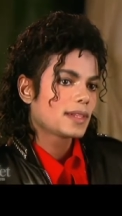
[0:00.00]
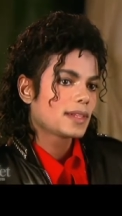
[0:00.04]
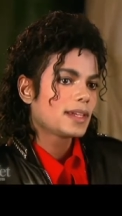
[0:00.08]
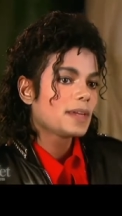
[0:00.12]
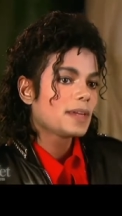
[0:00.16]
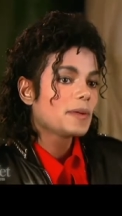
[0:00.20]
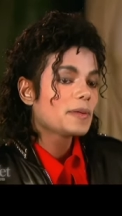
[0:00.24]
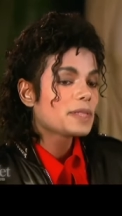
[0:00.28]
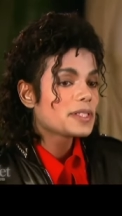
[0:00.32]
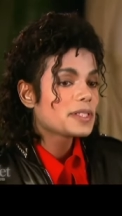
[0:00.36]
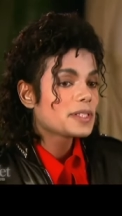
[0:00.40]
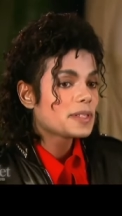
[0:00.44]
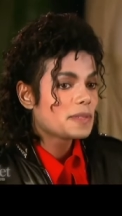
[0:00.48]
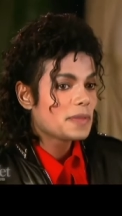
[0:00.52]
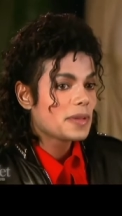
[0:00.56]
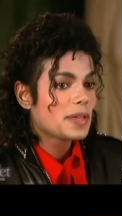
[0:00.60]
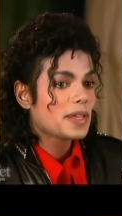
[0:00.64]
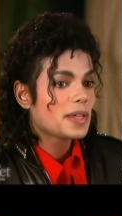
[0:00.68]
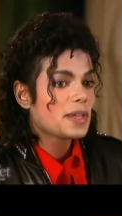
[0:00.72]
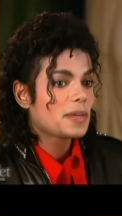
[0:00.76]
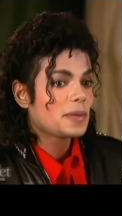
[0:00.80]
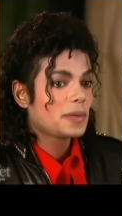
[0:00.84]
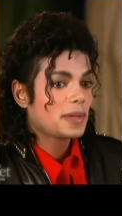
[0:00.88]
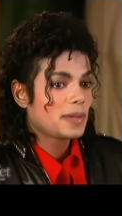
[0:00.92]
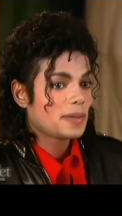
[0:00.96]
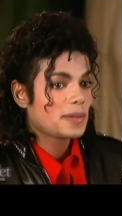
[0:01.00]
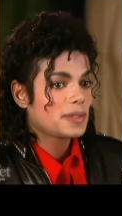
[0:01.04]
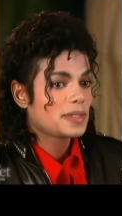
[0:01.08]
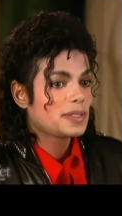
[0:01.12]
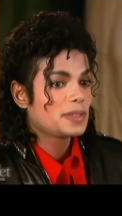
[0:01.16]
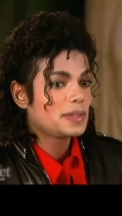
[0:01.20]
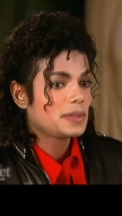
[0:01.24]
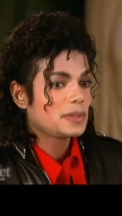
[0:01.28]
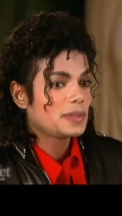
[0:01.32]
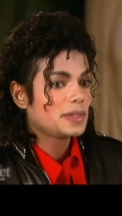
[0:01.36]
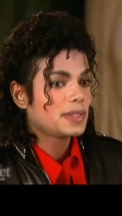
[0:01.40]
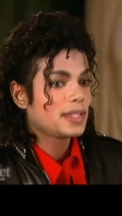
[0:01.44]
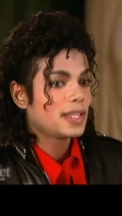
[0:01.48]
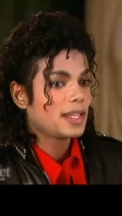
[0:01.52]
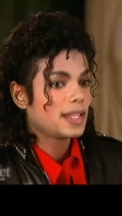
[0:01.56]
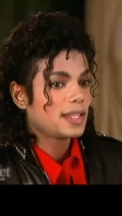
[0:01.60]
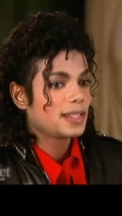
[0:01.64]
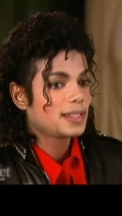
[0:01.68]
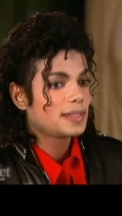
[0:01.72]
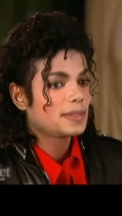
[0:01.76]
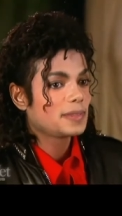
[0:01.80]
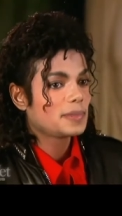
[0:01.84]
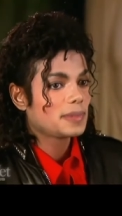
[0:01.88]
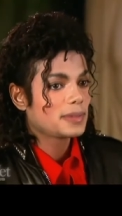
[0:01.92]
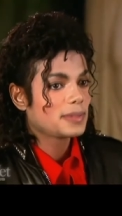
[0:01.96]
I was in a bed when I was doing that.
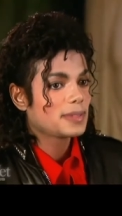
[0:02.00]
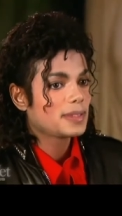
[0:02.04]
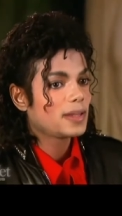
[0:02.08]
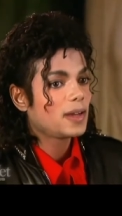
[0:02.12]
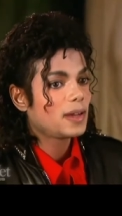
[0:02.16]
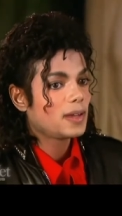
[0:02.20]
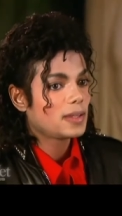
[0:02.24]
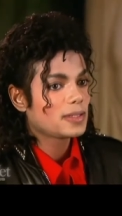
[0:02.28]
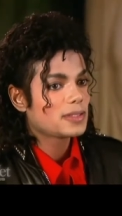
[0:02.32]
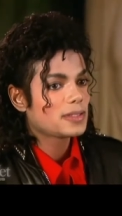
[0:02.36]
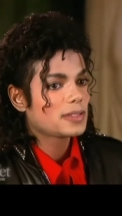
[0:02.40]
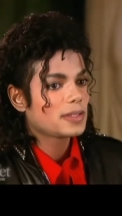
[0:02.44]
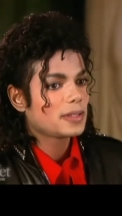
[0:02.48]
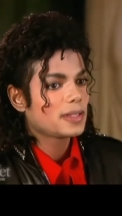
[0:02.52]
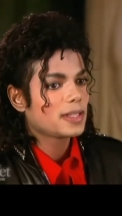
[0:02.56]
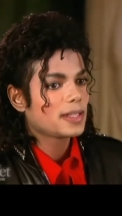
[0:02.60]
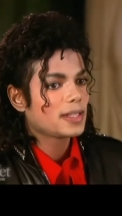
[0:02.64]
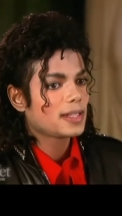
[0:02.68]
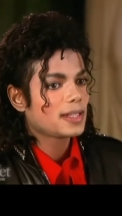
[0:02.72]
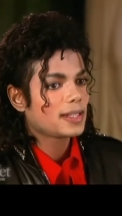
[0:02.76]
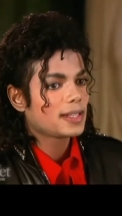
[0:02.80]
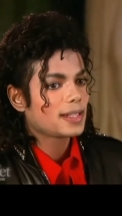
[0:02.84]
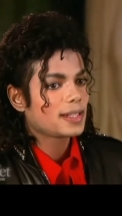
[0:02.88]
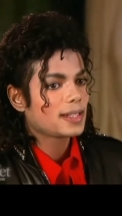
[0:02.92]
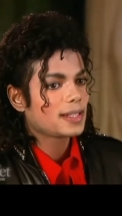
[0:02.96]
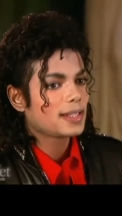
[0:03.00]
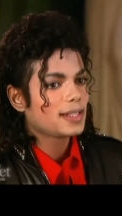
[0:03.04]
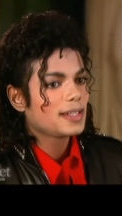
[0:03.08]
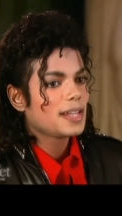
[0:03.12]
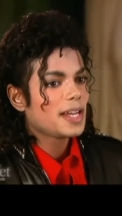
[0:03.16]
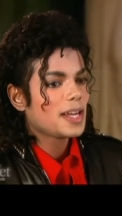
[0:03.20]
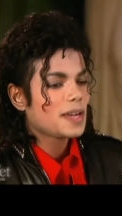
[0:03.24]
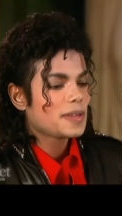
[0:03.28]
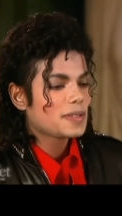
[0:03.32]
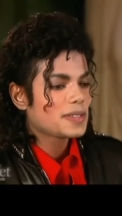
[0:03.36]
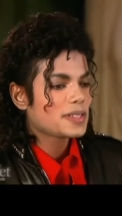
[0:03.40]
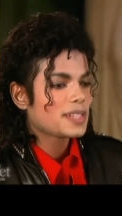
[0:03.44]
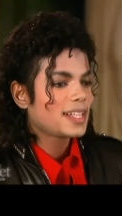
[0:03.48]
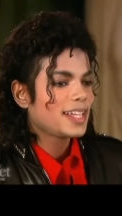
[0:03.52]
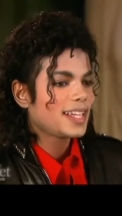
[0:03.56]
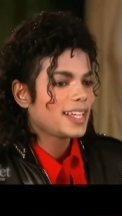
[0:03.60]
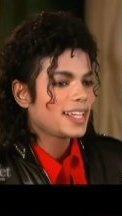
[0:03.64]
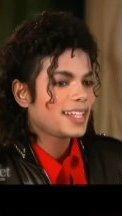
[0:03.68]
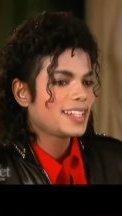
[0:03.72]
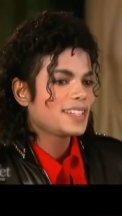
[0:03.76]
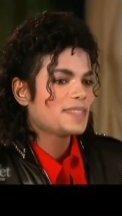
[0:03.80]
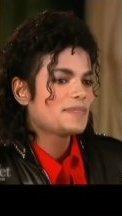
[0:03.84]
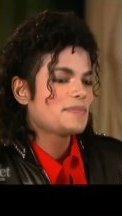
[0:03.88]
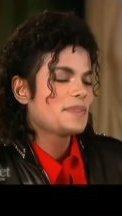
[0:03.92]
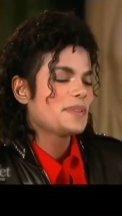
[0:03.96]
Really? Also, yeah. I was laying
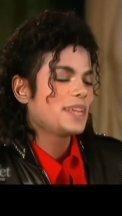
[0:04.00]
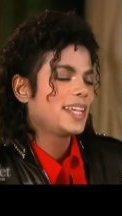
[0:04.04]
in the